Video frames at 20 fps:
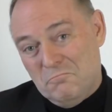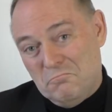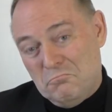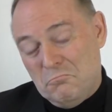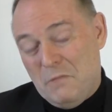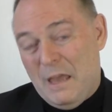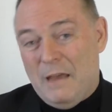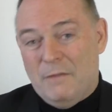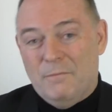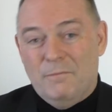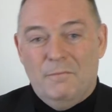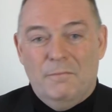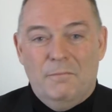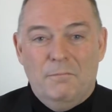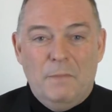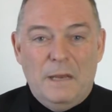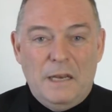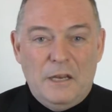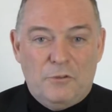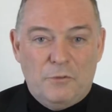Now,
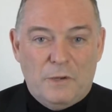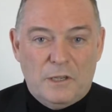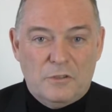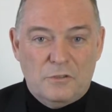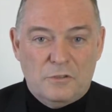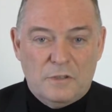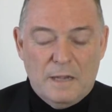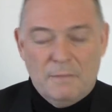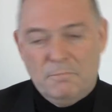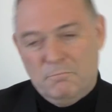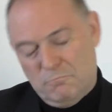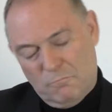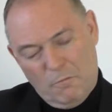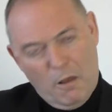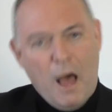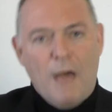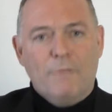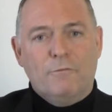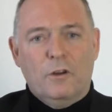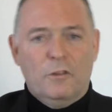many directors say,
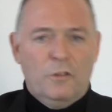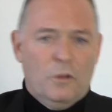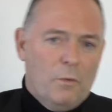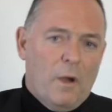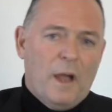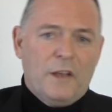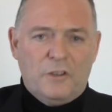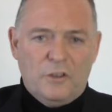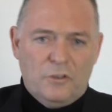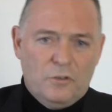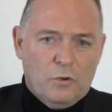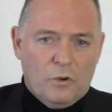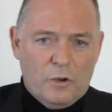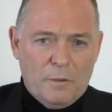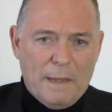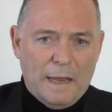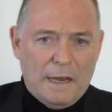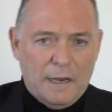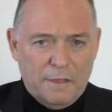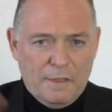I've got the right to talk
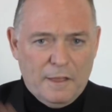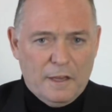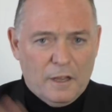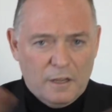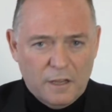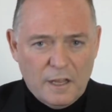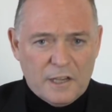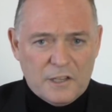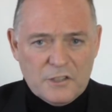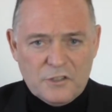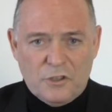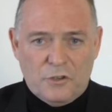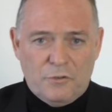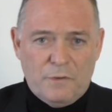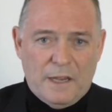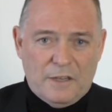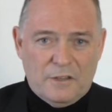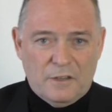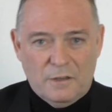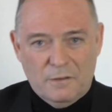about anything I like as a
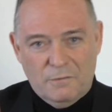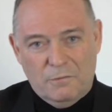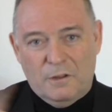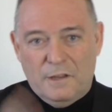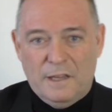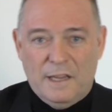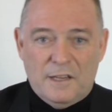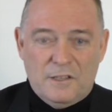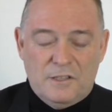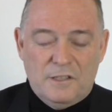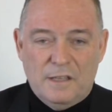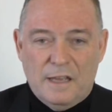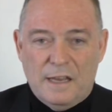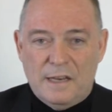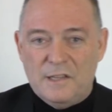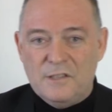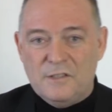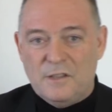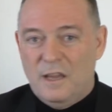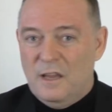director. Well, the answer to that
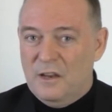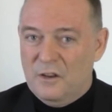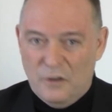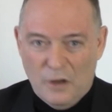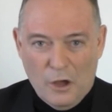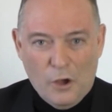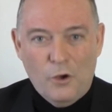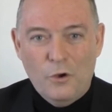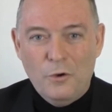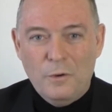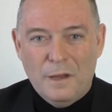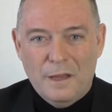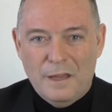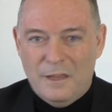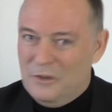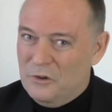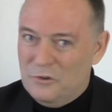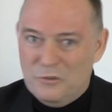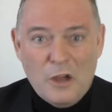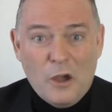is, no,
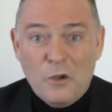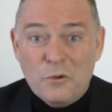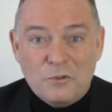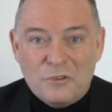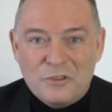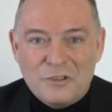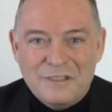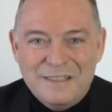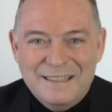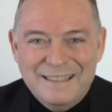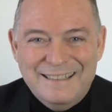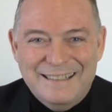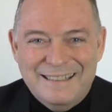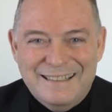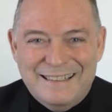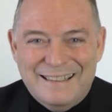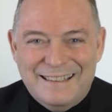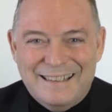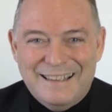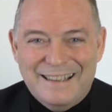you don't.
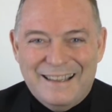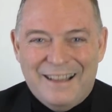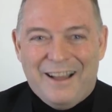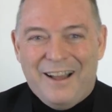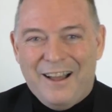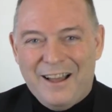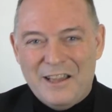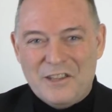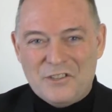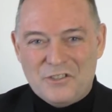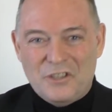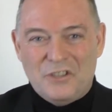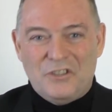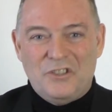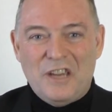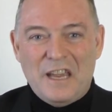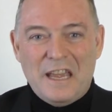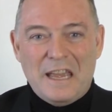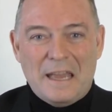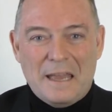I, as the
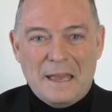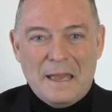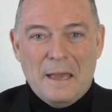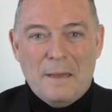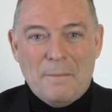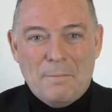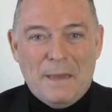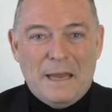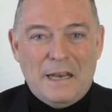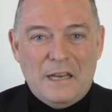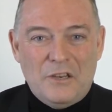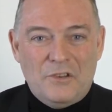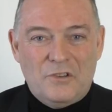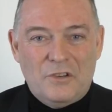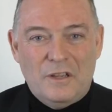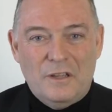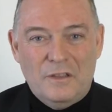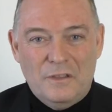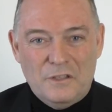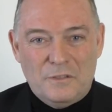chair,
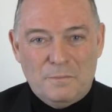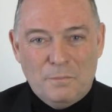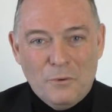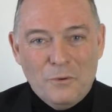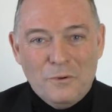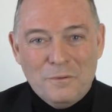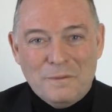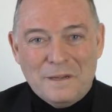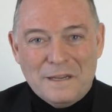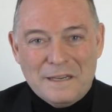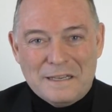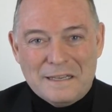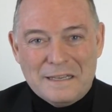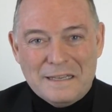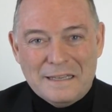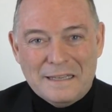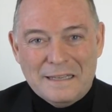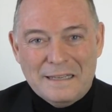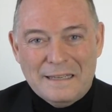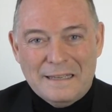manage this board
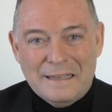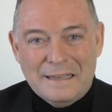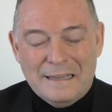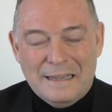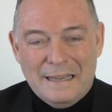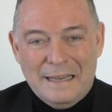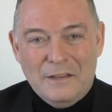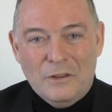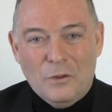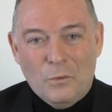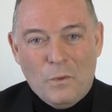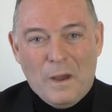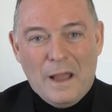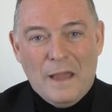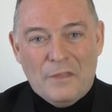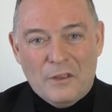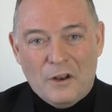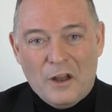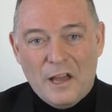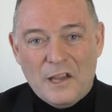meeting in the way
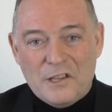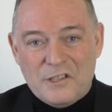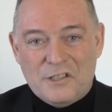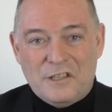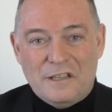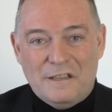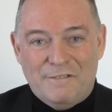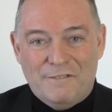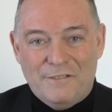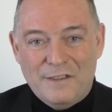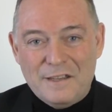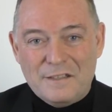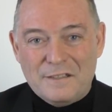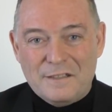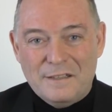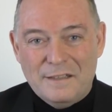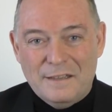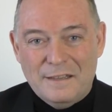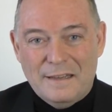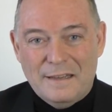that I see fit,
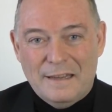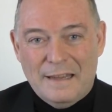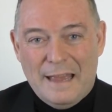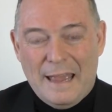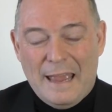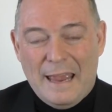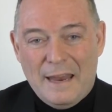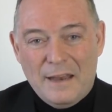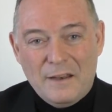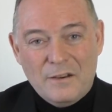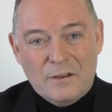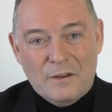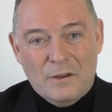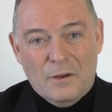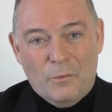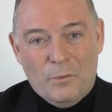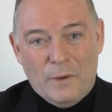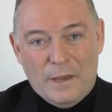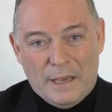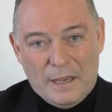and
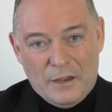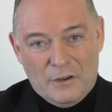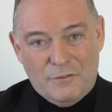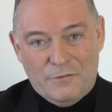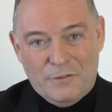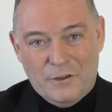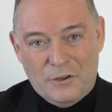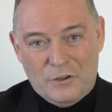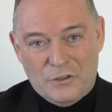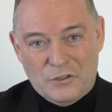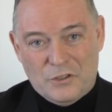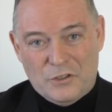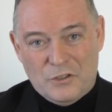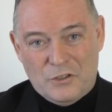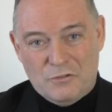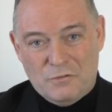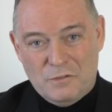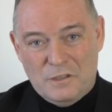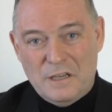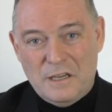we're going to focus on
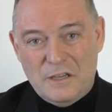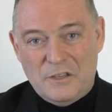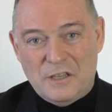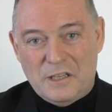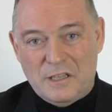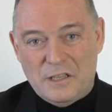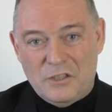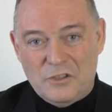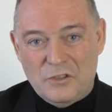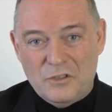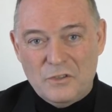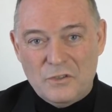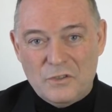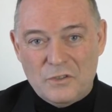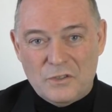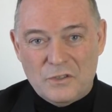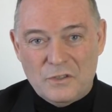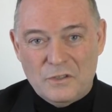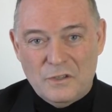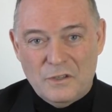strategic
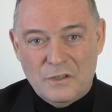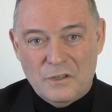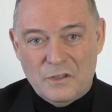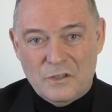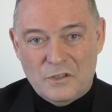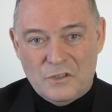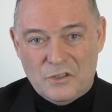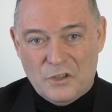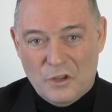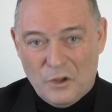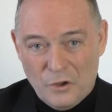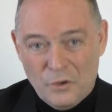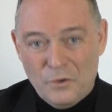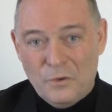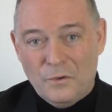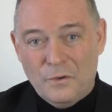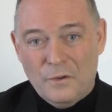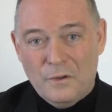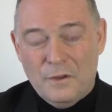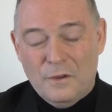issues.
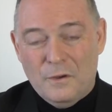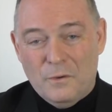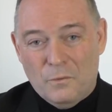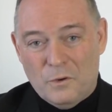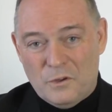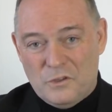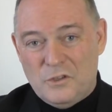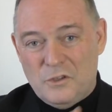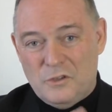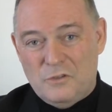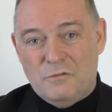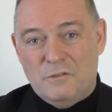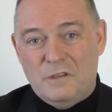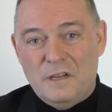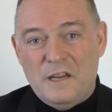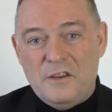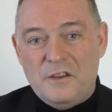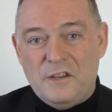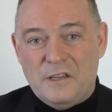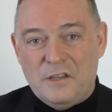So, what's the
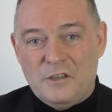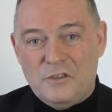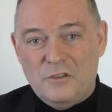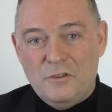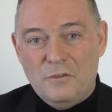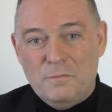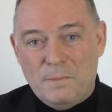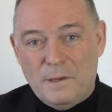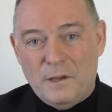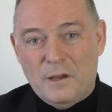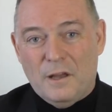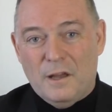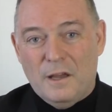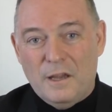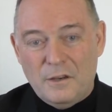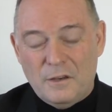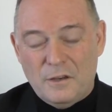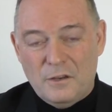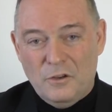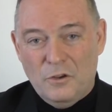strategic issue
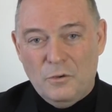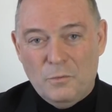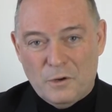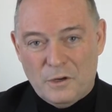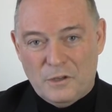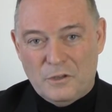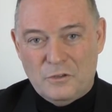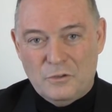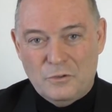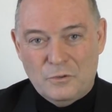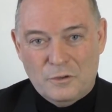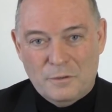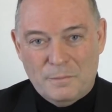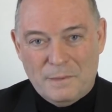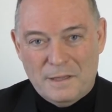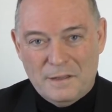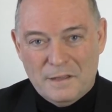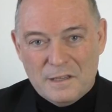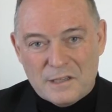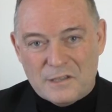behind you wanting to talk
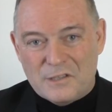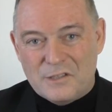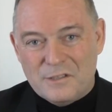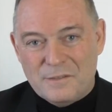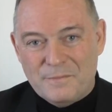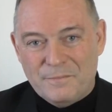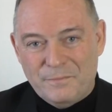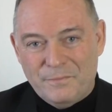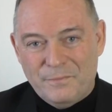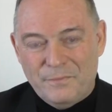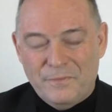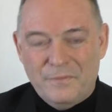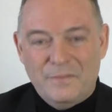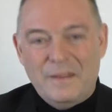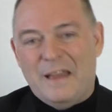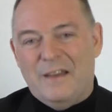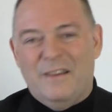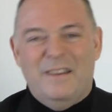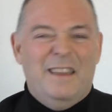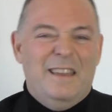about this?
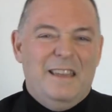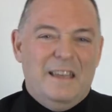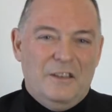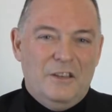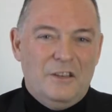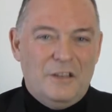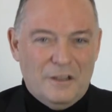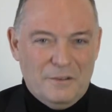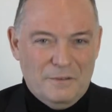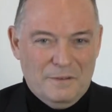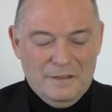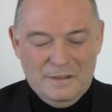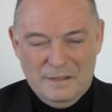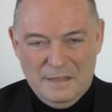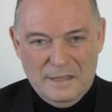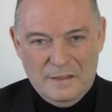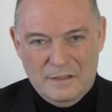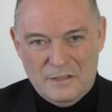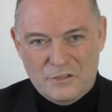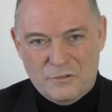Now, again, you don't
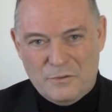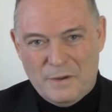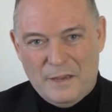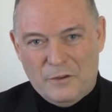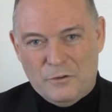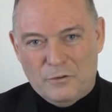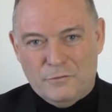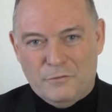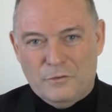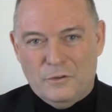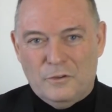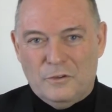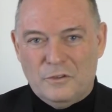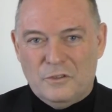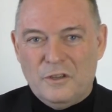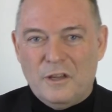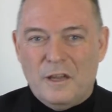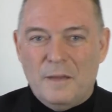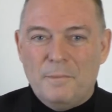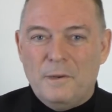let this drag on for a long
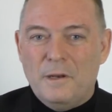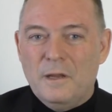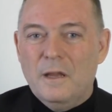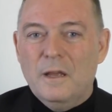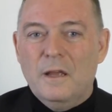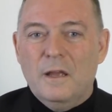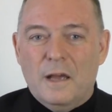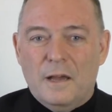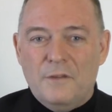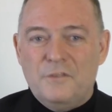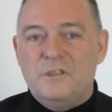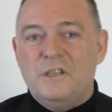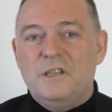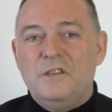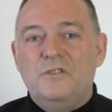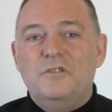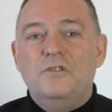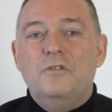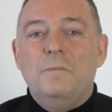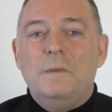time, but I've
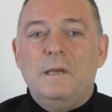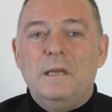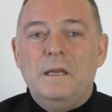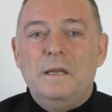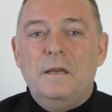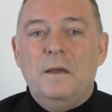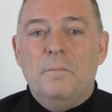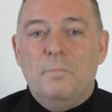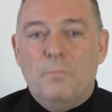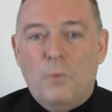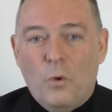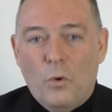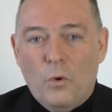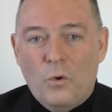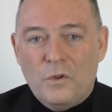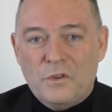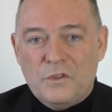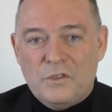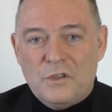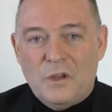seen too many
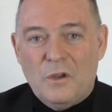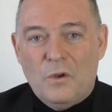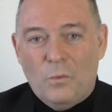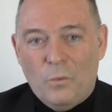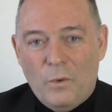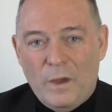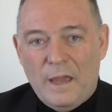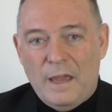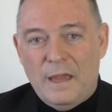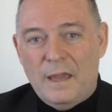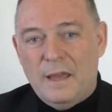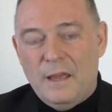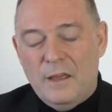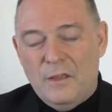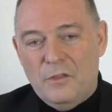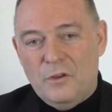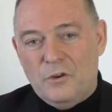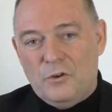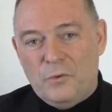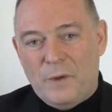boards where
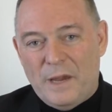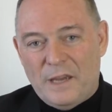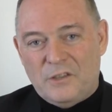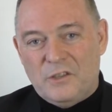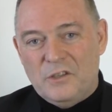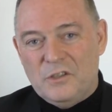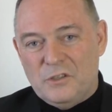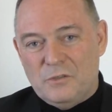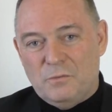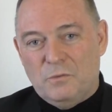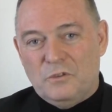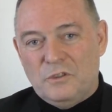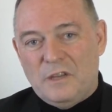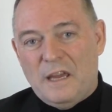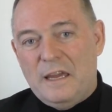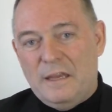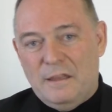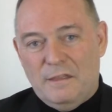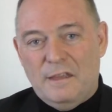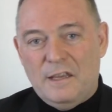the directors will
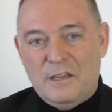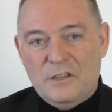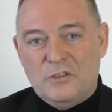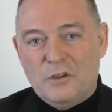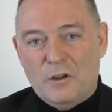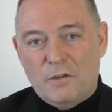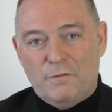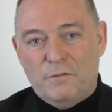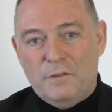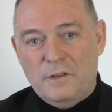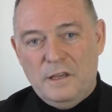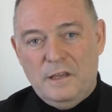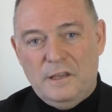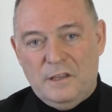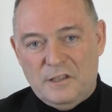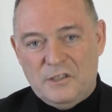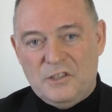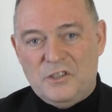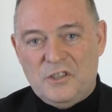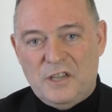take things off the
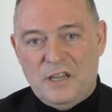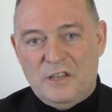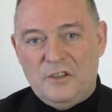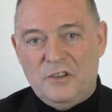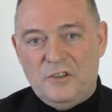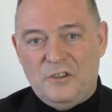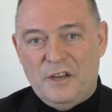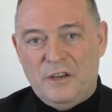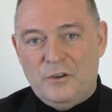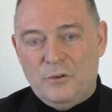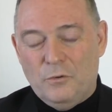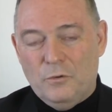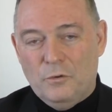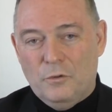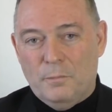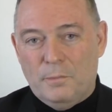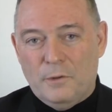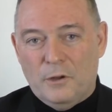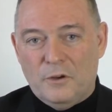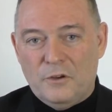consent agenda or
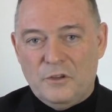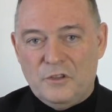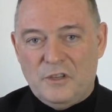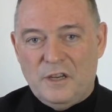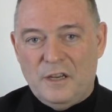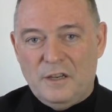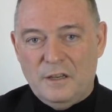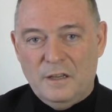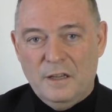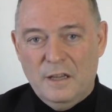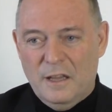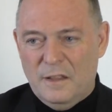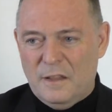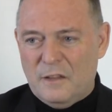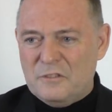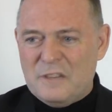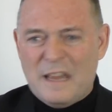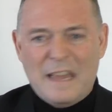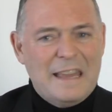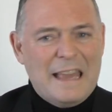the block agenda, and they'll
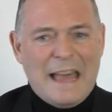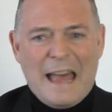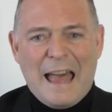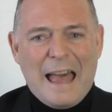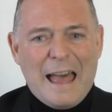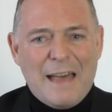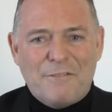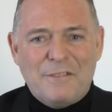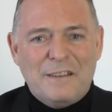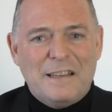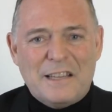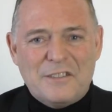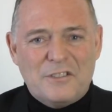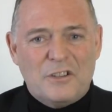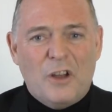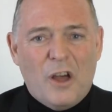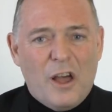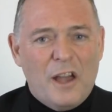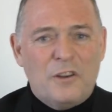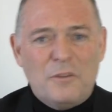take half a
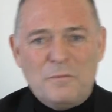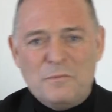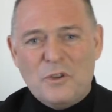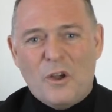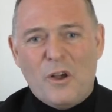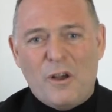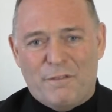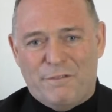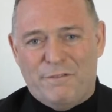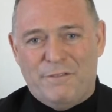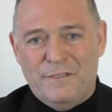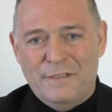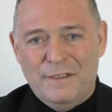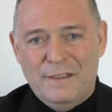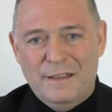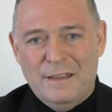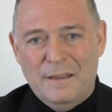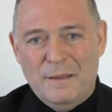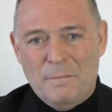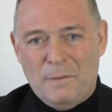dozen items off
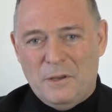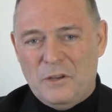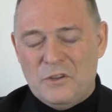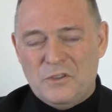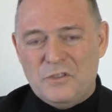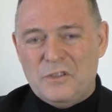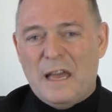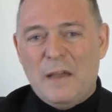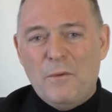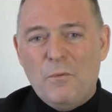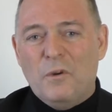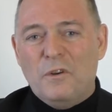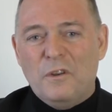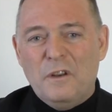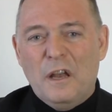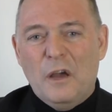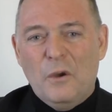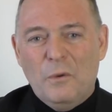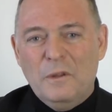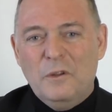because they want to
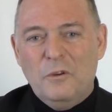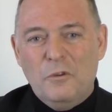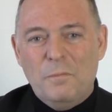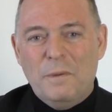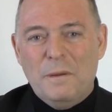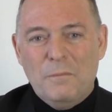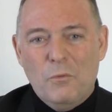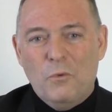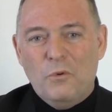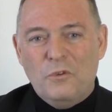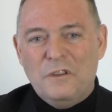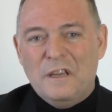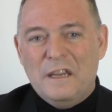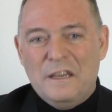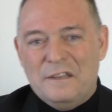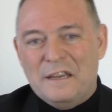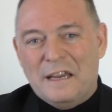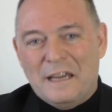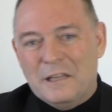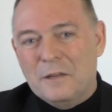know a little bit more
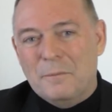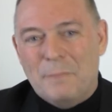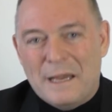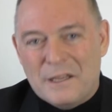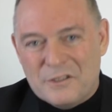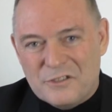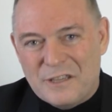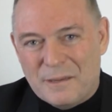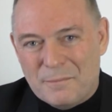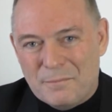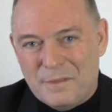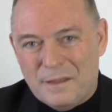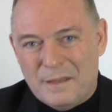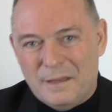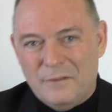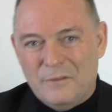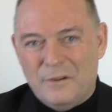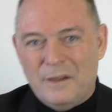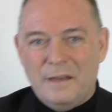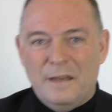detail about something,
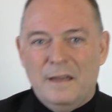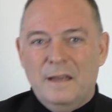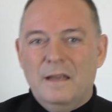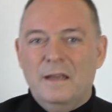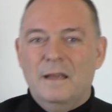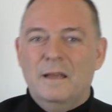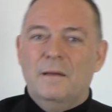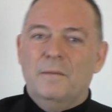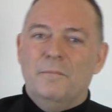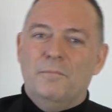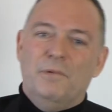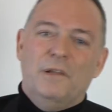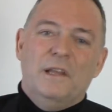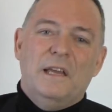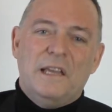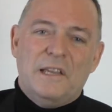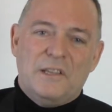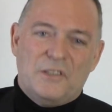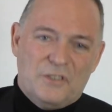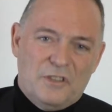all right?
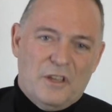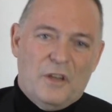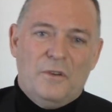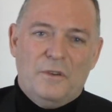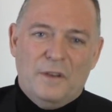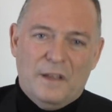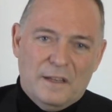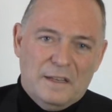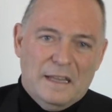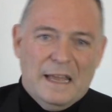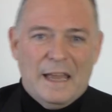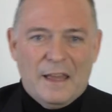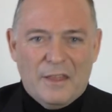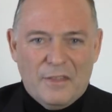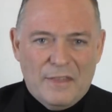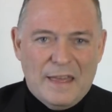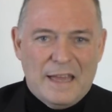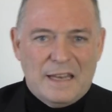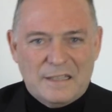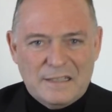Please don't allow
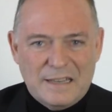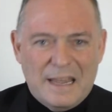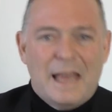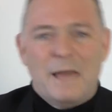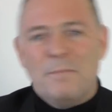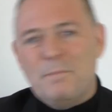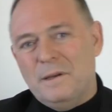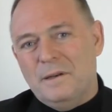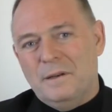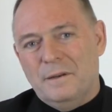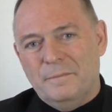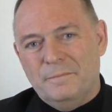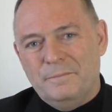that to happen.